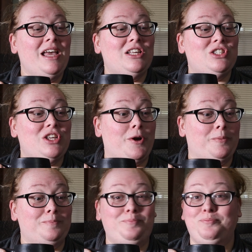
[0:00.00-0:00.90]

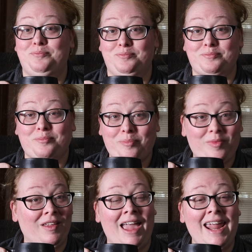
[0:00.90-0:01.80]
So,
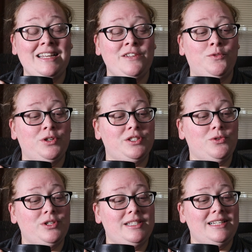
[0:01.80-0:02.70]
1840s
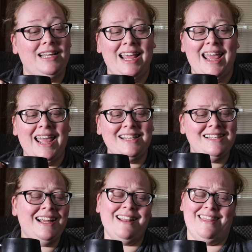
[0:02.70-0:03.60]
corset, it's
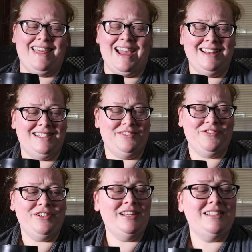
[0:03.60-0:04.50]
not that
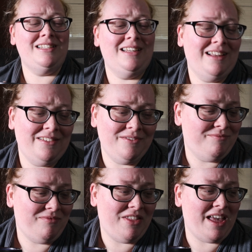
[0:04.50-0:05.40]
different
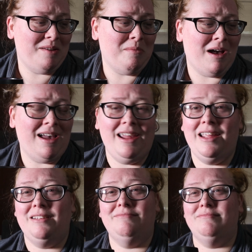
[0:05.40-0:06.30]
than my